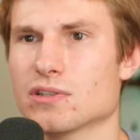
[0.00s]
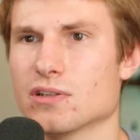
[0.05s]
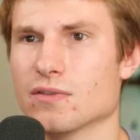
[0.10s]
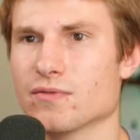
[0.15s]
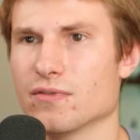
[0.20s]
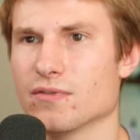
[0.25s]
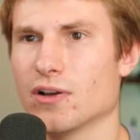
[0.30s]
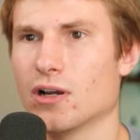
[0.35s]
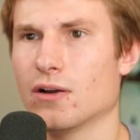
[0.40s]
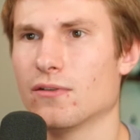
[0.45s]
If the
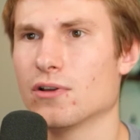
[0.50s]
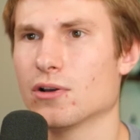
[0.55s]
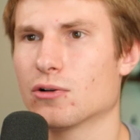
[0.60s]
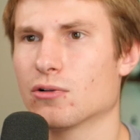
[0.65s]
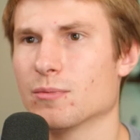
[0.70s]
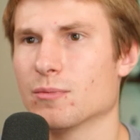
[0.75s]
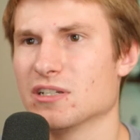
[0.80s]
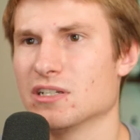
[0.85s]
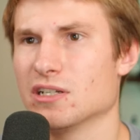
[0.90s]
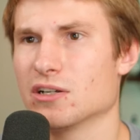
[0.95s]
value of the
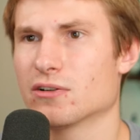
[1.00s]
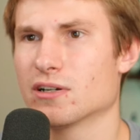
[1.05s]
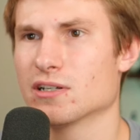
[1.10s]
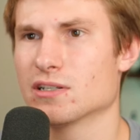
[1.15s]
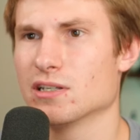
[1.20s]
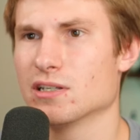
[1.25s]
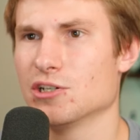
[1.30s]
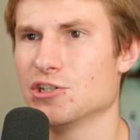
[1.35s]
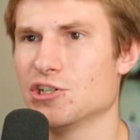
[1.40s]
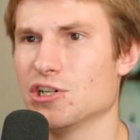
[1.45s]
equipment
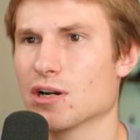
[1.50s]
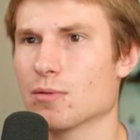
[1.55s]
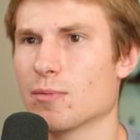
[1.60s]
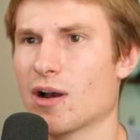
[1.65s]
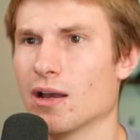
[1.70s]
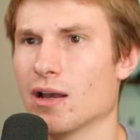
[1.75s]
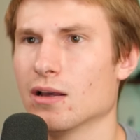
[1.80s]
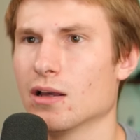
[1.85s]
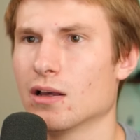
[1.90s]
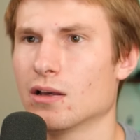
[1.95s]
decreases each year,
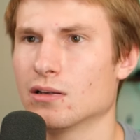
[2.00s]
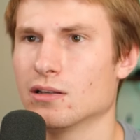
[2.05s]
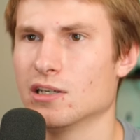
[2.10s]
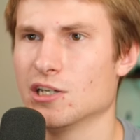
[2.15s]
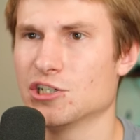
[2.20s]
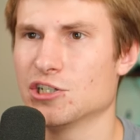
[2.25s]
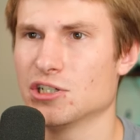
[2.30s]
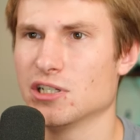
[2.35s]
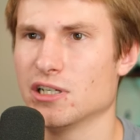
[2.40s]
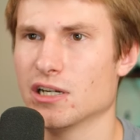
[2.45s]

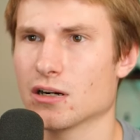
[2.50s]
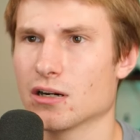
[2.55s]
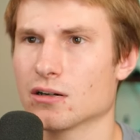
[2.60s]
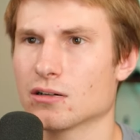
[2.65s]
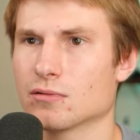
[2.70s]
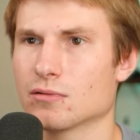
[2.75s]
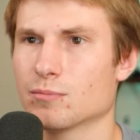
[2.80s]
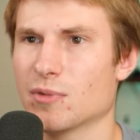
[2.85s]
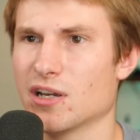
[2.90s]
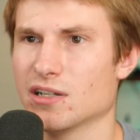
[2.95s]

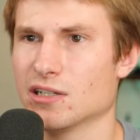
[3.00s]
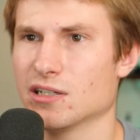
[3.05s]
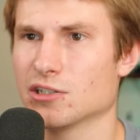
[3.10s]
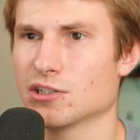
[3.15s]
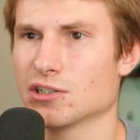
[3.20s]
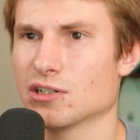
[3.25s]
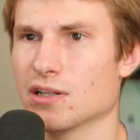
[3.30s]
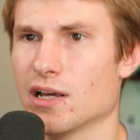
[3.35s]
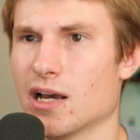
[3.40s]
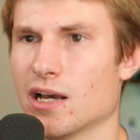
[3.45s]
pay attention
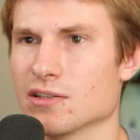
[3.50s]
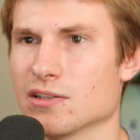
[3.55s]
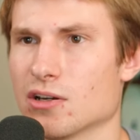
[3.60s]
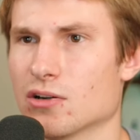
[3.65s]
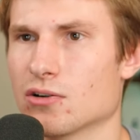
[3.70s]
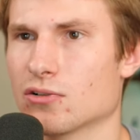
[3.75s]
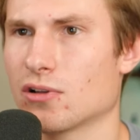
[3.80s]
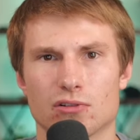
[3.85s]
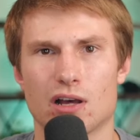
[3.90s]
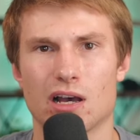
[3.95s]
to that, it's
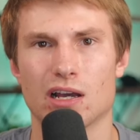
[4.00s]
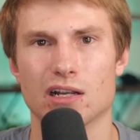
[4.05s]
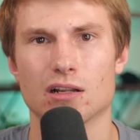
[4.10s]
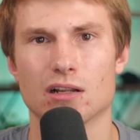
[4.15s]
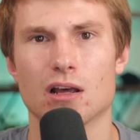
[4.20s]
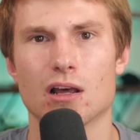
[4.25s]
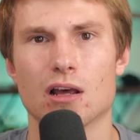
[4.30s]
underlined,